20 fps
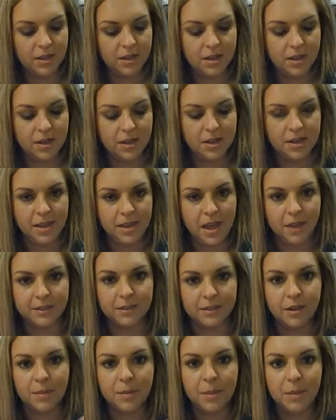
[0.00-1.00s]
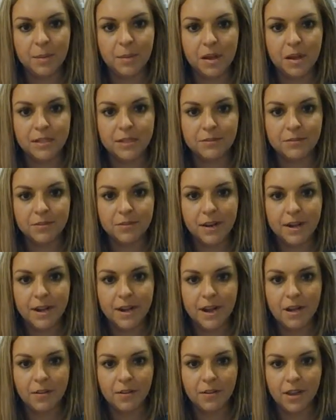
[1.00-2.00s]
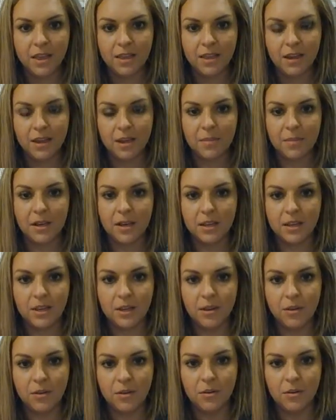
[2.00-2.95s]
Okay, so I'm going to pause it for right now, and then I'm going to go